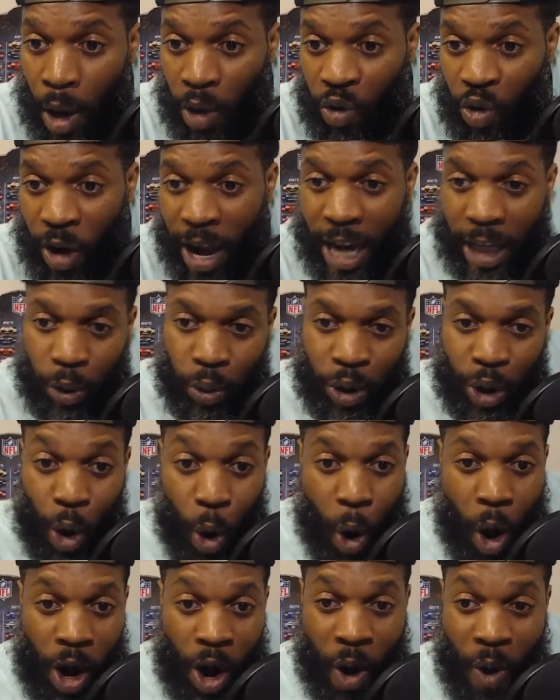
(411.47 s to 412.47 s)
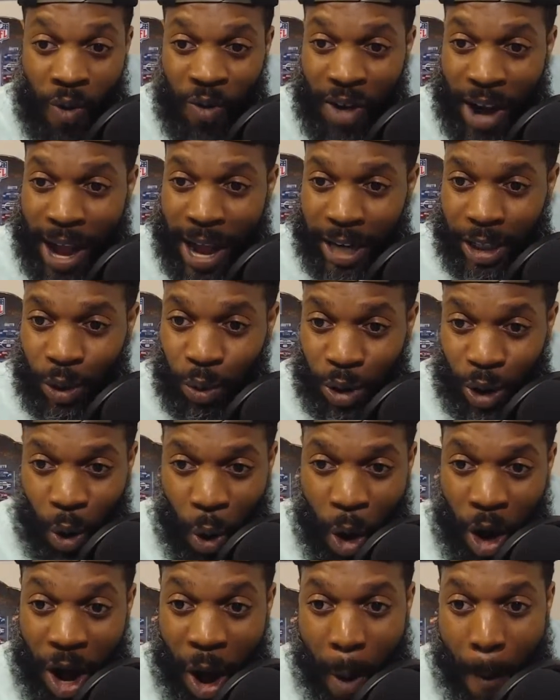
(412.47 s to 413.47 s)
Rex, what's going on, Rex? What's
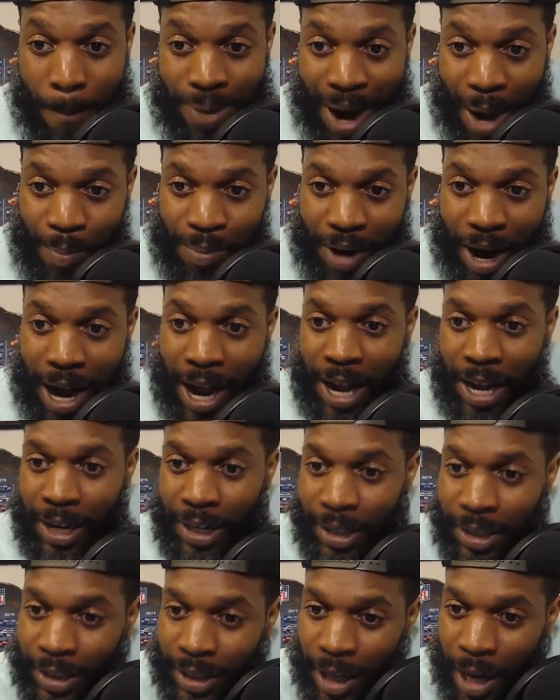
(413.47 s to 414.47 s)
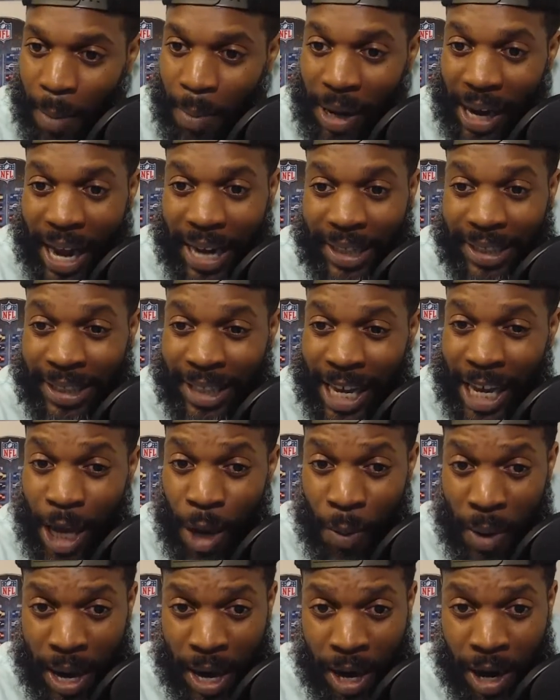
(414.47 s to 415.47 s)
going on, bro? I'm glad to see you
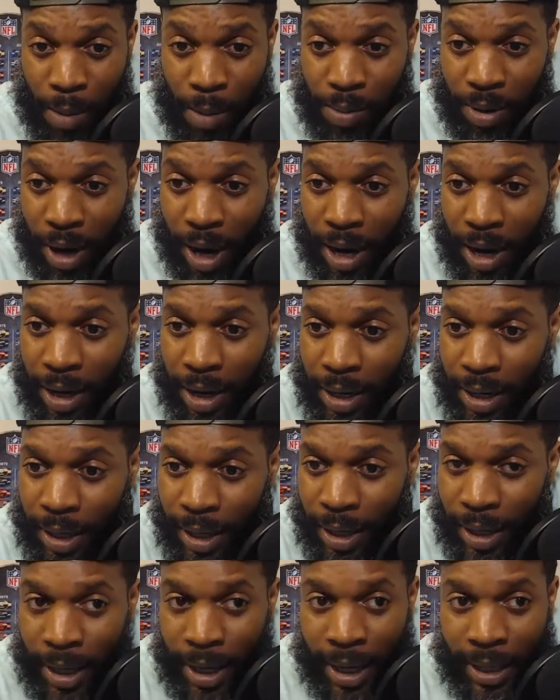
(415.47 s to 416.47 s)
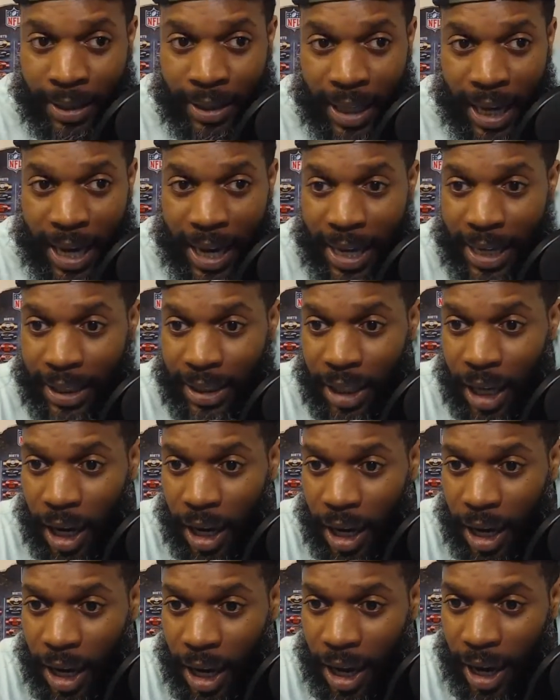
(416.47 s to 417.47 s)
in here, bro. Says,
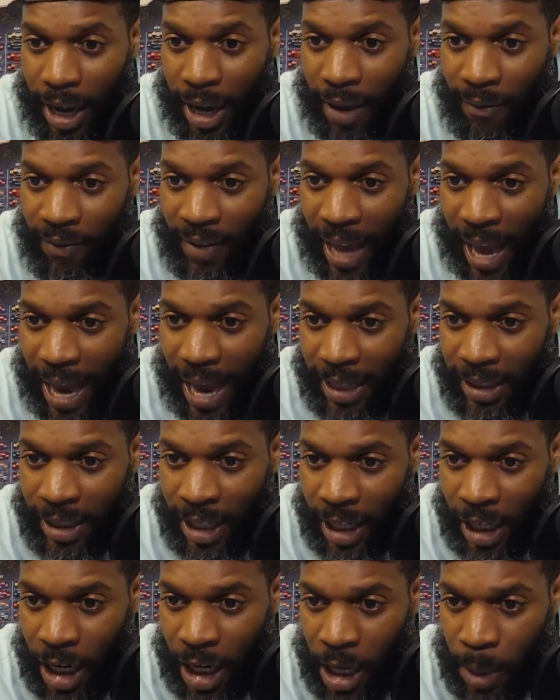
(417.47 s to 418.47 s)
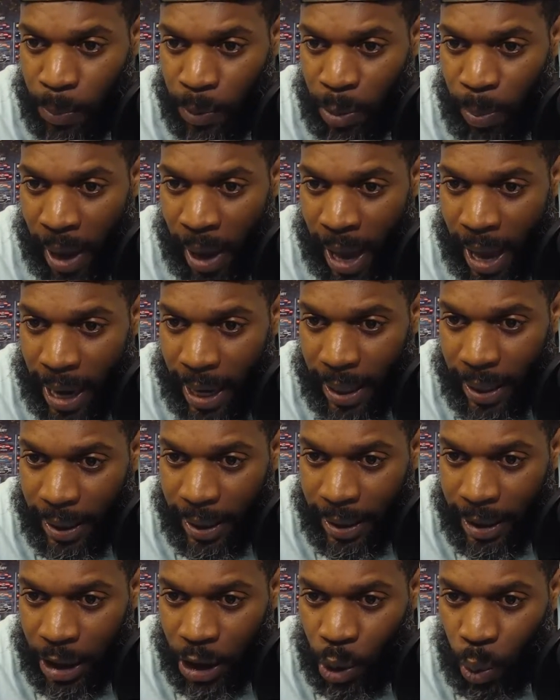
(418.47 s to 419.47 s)
if Gaskin comes back
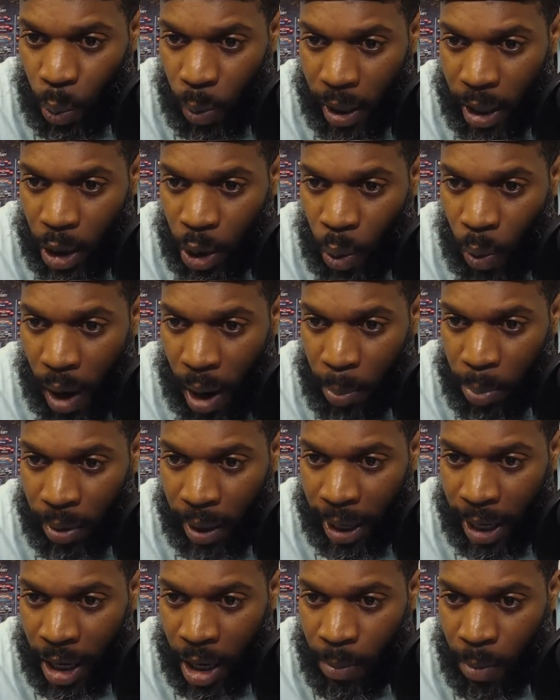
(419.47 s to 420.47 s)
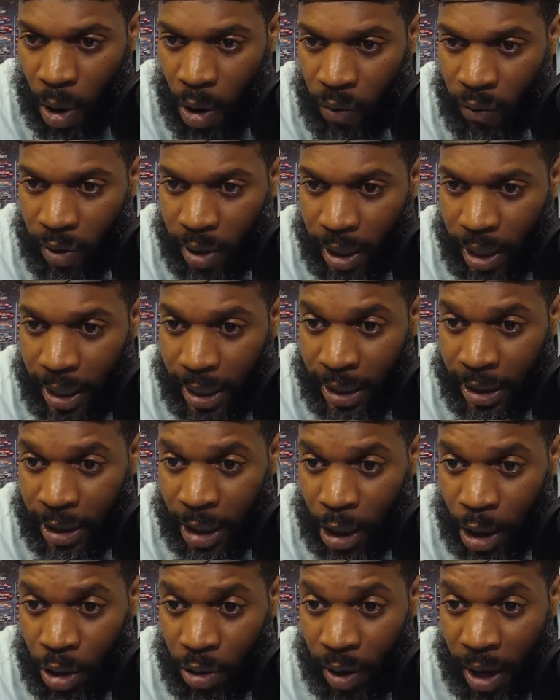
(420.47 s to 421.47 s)
this week, do I play him over
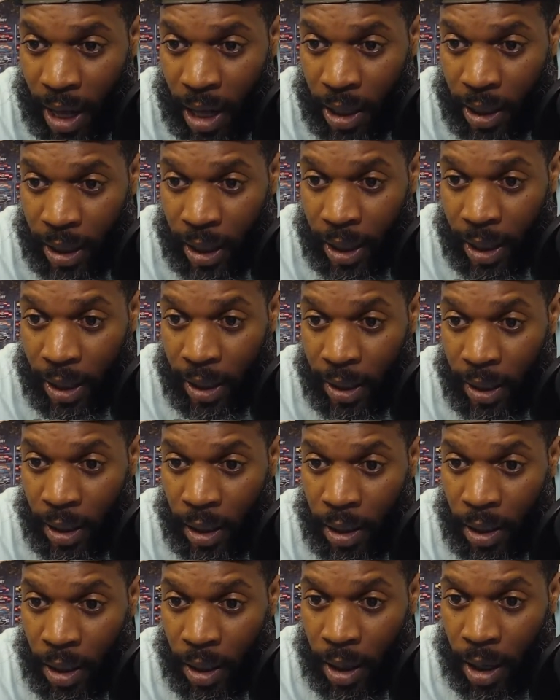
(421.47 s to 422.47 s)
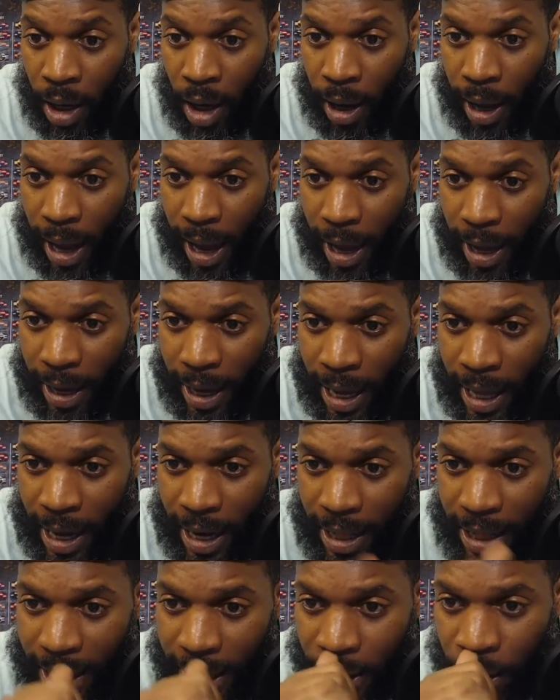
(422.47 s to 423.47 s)
Ezekiel Elliott?
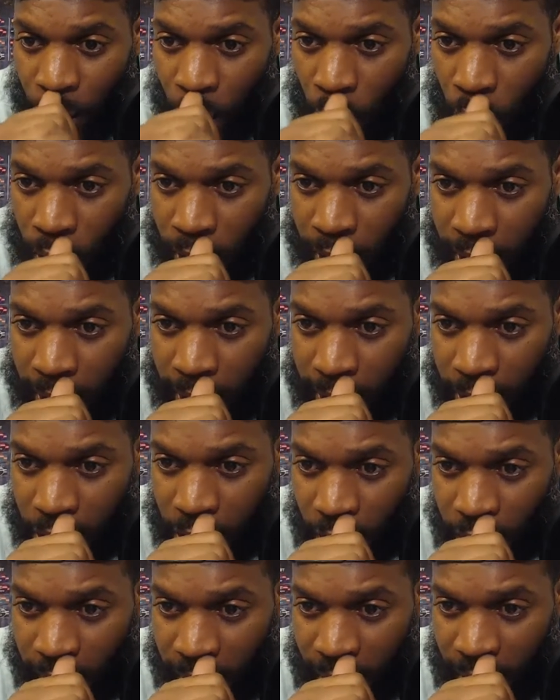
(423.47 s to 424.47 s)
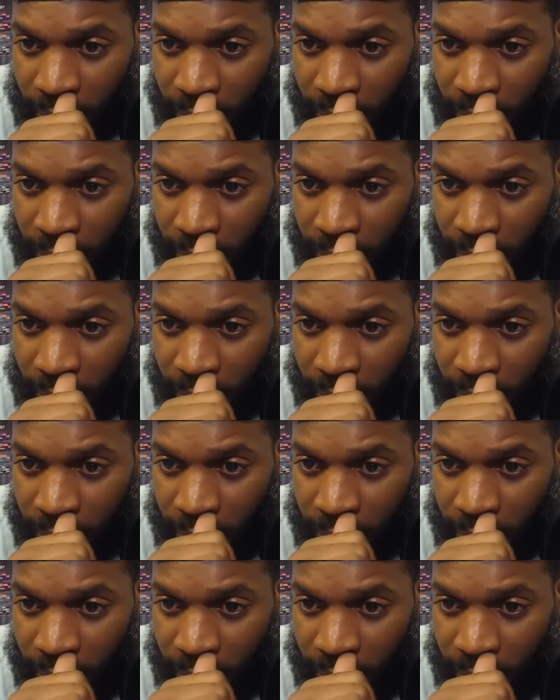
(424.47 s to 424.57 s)
Elliott is going